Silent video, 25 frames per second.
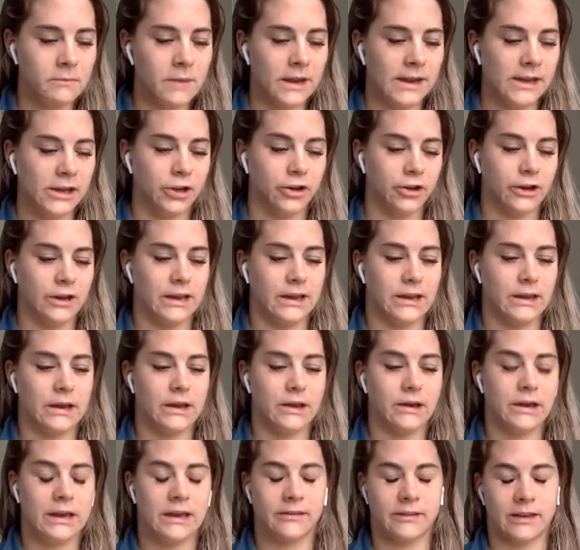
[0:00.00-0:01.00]
My
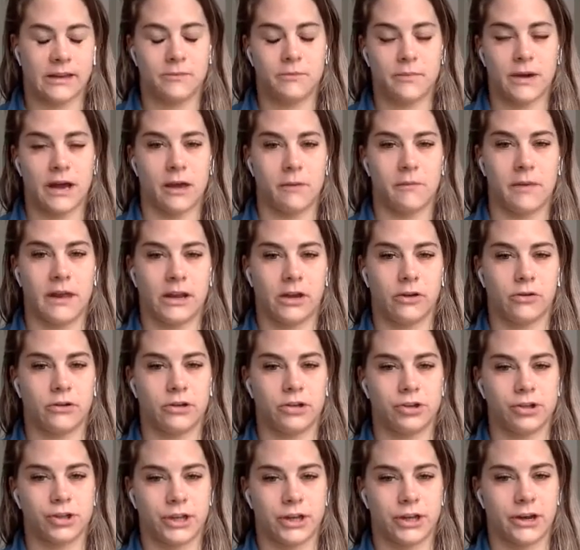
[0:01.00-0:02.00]
degree is in biomedical
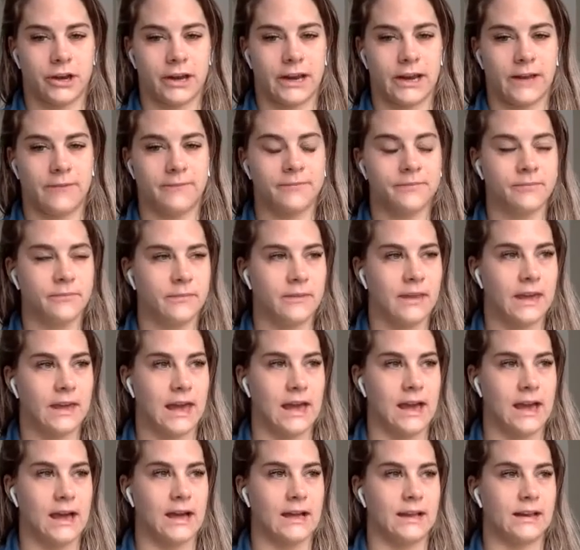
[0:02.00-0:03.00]
engineering,
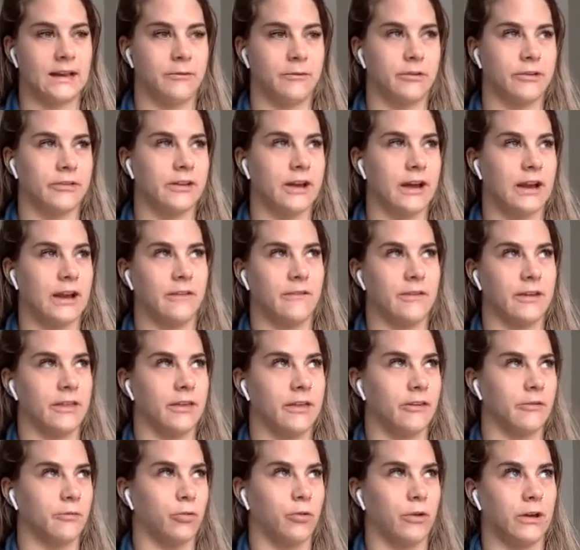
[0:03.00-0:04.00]
and it was kind of at
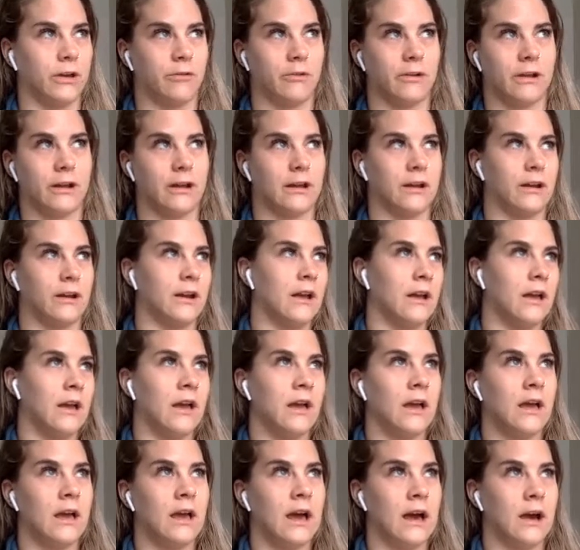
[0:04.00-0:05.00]
this point where
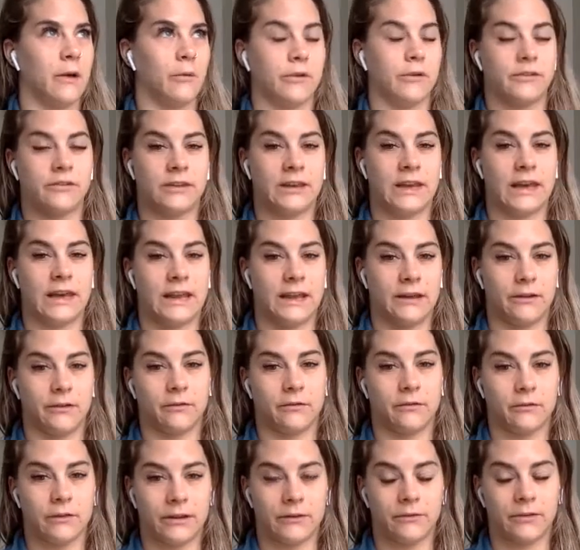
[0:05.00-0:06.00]
I was
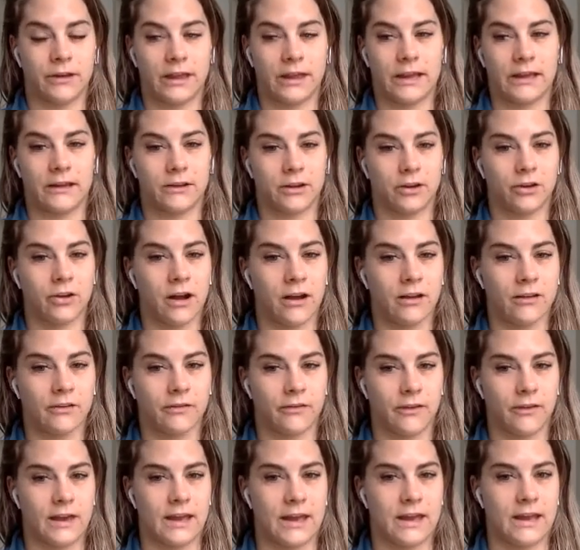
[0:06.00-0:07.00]
getting really into
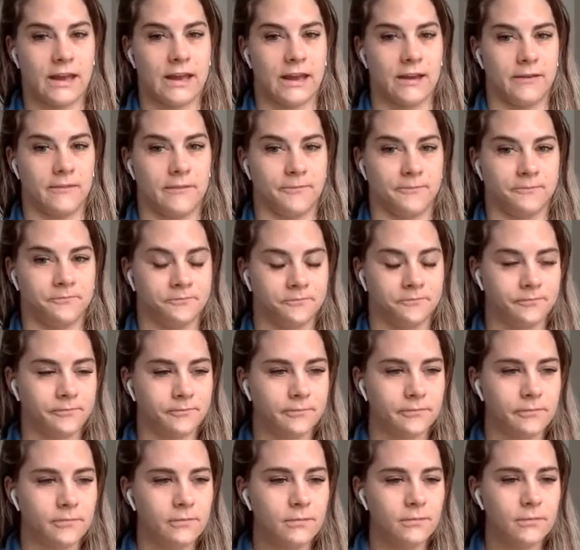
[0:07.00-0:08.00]
CrossFit and
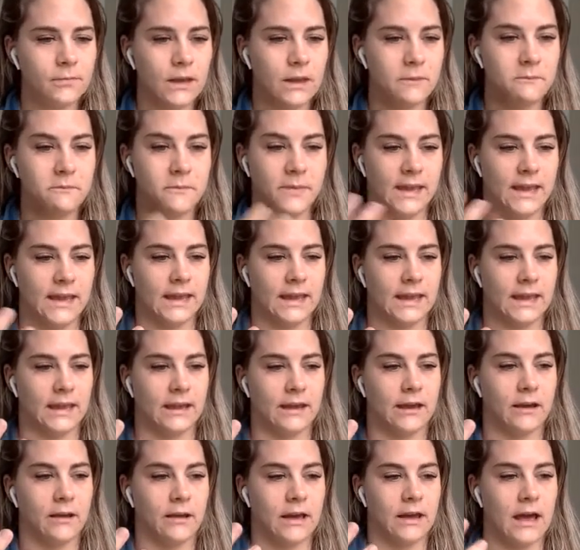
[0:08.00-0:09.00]

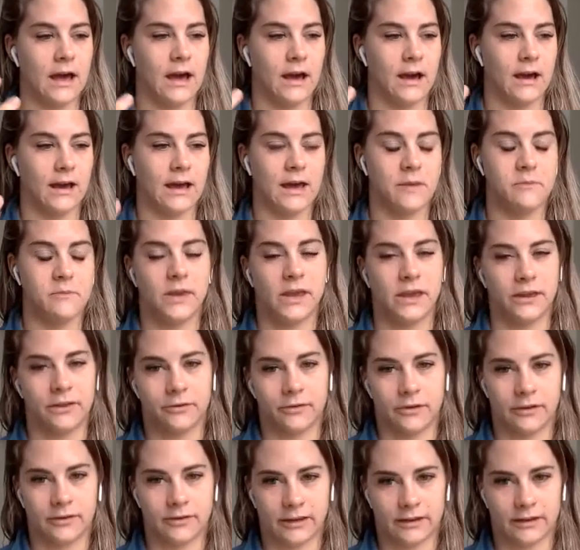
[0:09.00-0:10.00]
being at Peak
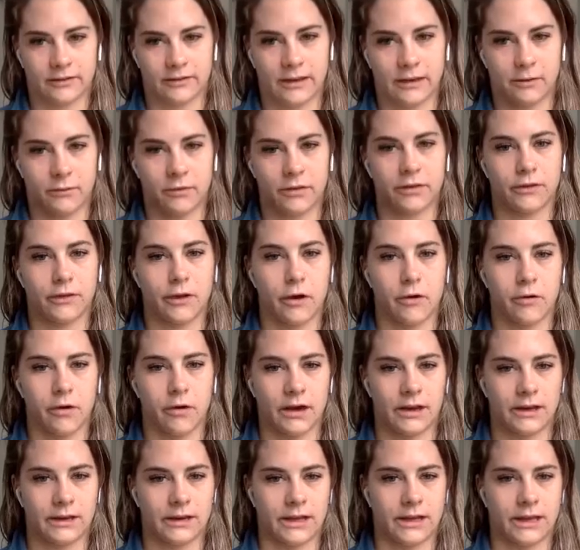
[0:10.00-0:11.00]
360 with
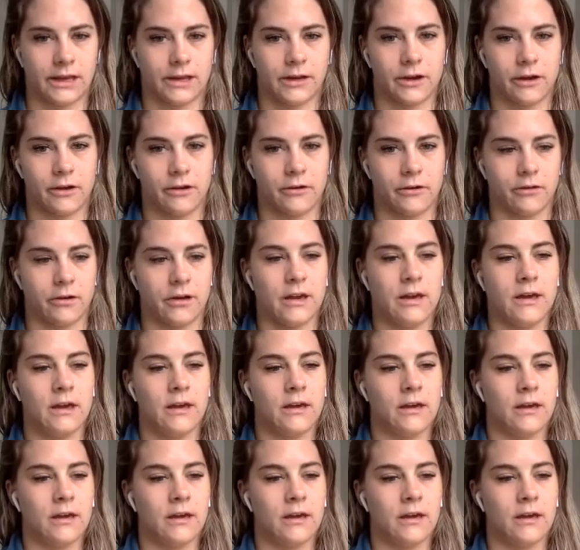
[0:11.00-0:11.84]
Noah and Guido,